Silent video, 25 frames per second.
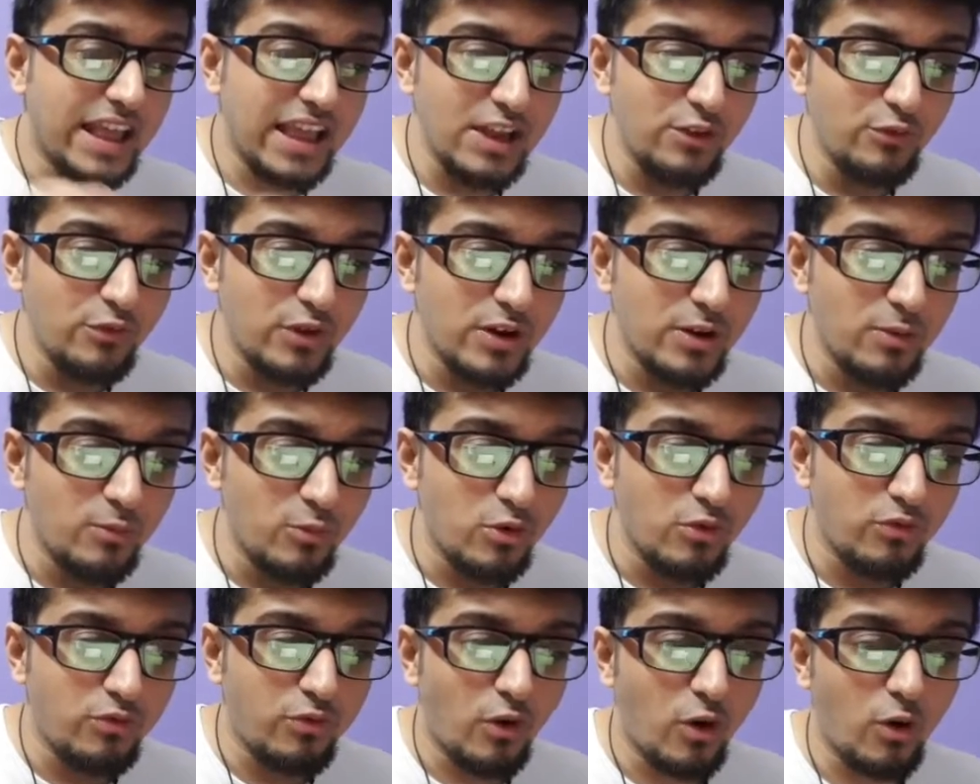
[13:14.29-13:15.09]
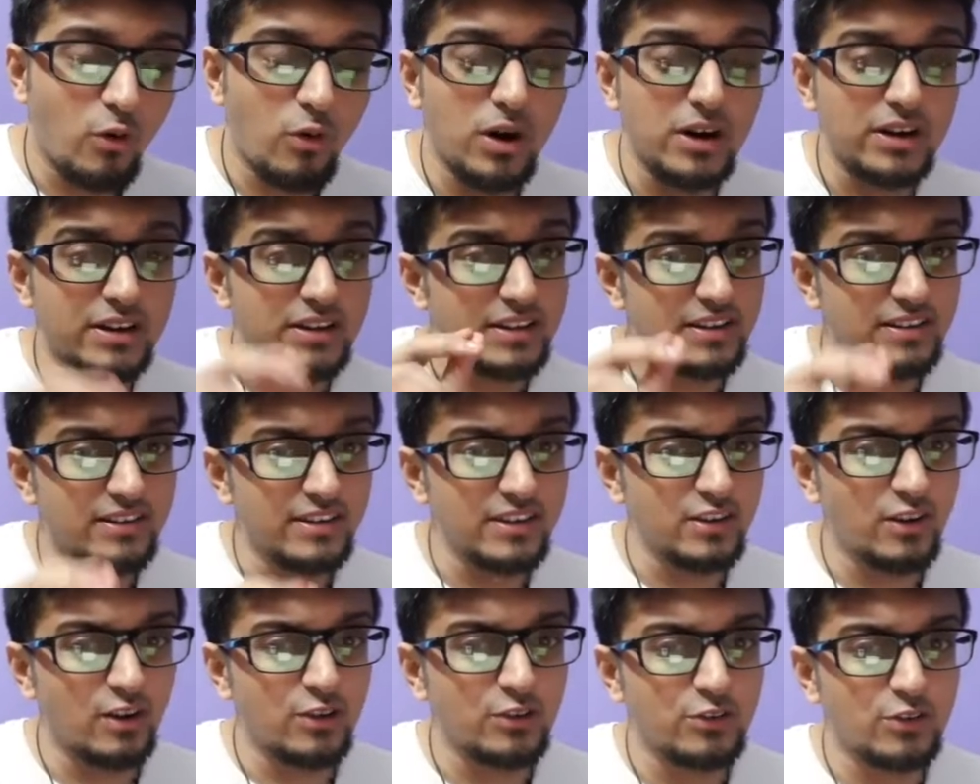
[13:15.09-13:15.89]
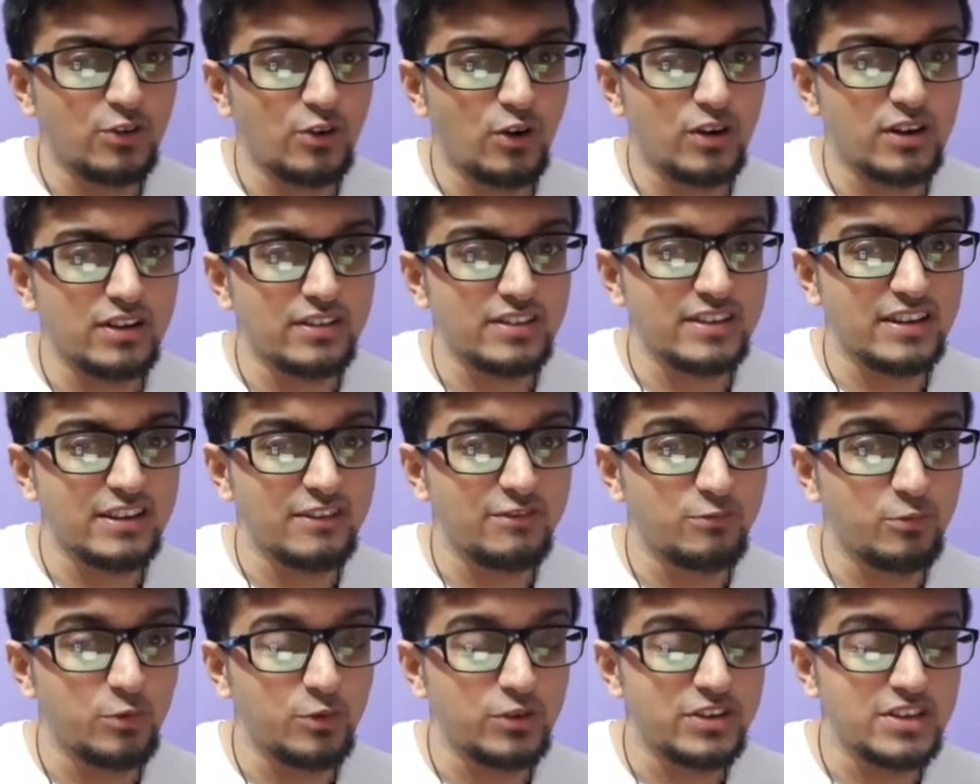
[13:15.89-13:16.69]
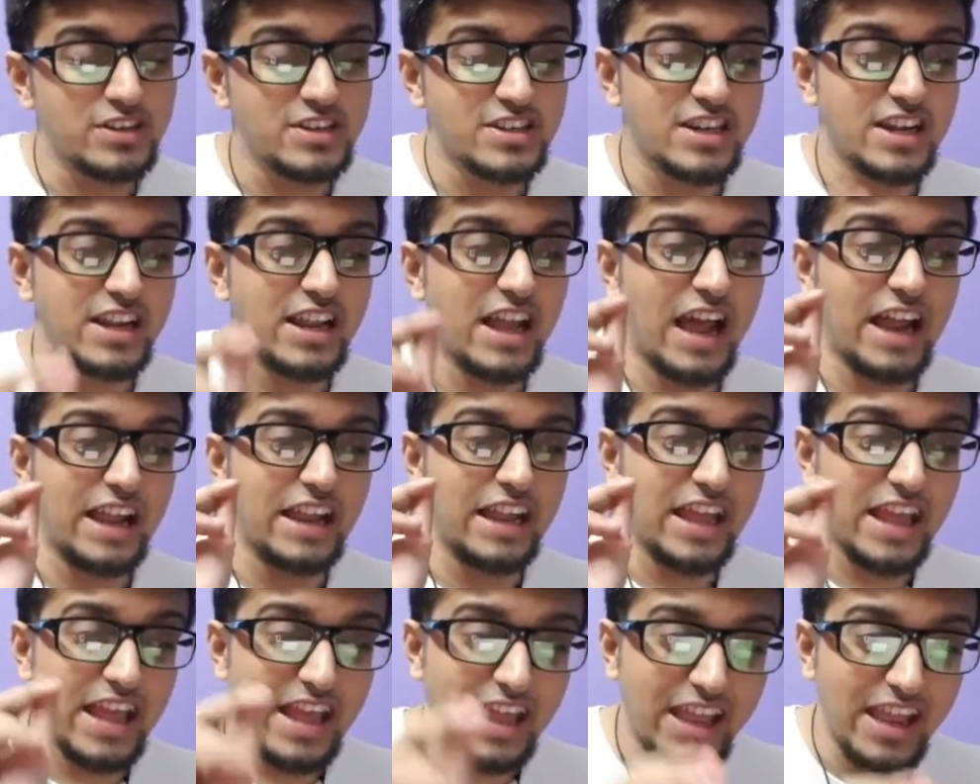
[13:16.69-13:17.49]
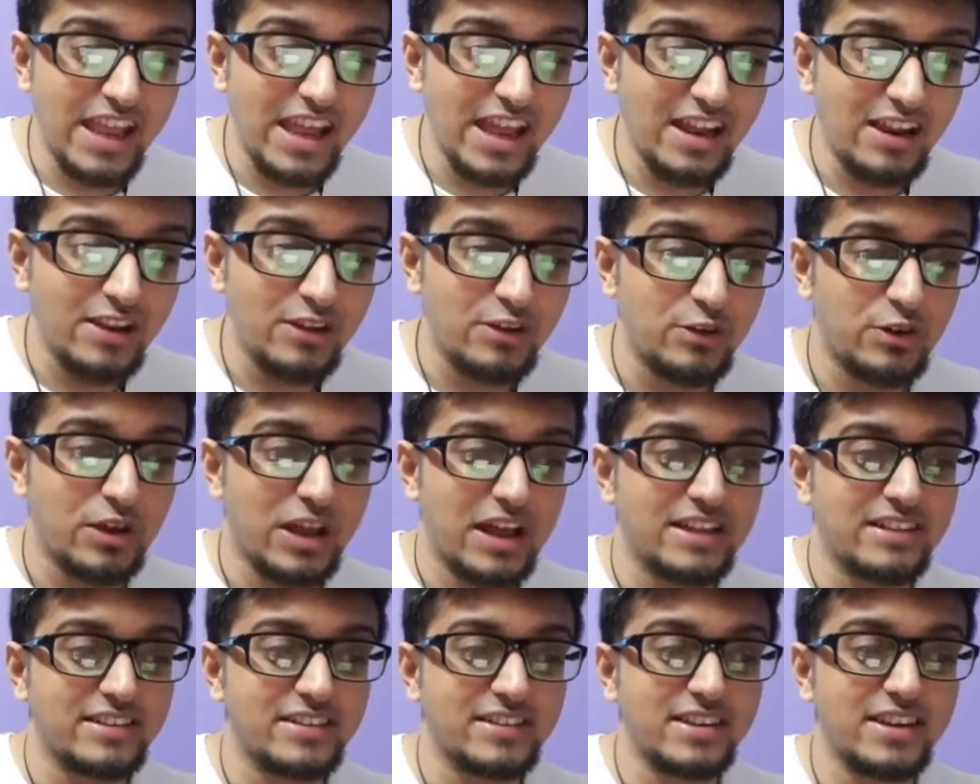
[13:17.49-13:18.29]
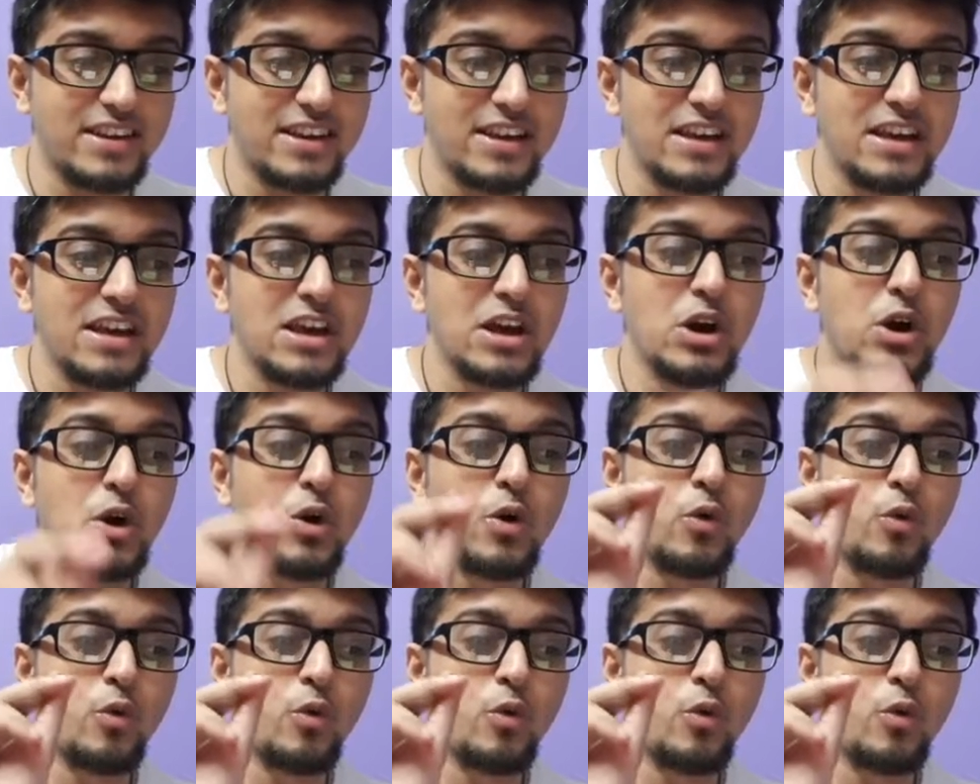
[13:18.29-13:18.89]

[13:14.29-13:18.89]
Again we will move forward, this is also not a safe position, and again you can see